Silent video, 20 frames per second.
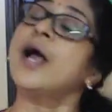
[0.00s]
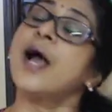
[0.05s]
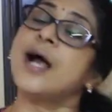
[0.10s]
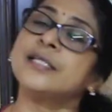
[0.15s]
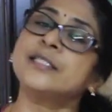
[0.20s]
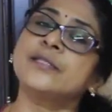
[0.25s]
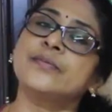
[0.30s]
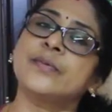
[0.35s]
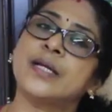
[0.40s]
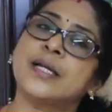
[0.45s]

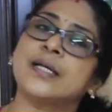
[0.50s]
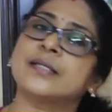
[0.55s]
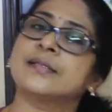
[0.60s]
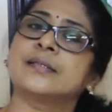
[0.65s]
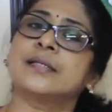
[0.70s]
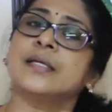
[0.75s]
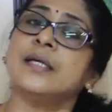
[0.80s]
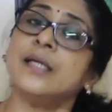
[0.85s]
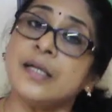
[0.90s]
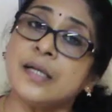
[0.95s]
as well
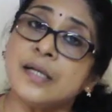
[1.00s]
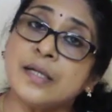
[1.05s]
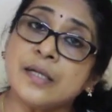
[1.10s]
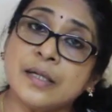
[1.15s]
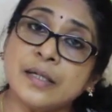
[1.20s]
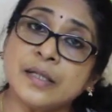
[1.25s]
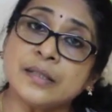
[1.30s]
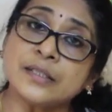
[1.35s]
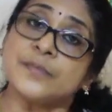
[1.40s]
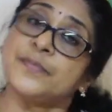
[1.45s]
as the
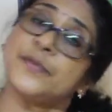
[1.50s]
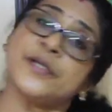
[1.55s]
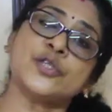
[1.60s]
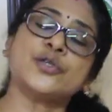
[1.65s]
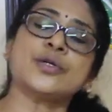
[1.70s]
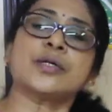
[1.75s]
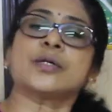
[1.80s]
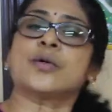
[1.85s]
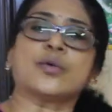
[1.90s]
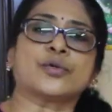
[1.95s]

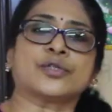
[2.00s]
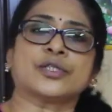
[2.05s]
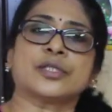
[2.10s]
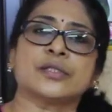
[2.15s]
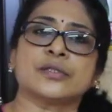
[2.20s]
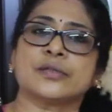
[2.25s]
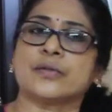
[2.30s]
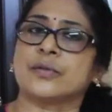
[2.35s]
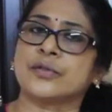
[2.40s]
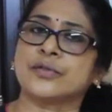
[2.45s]
spiritual
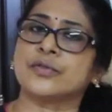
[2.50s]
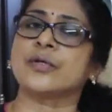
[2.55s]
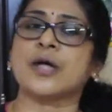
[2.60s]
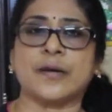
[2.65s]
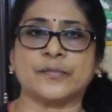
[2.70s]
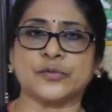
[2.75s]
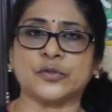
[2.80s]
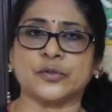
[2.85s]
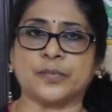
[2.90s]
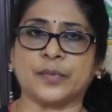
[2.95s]
quotient has also
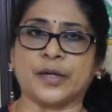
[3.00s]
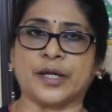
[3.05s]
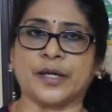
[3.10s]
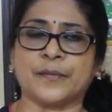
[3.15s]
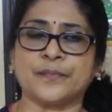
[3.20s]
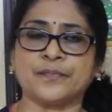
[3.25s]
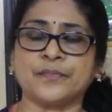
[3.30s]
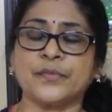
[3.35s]
come to play.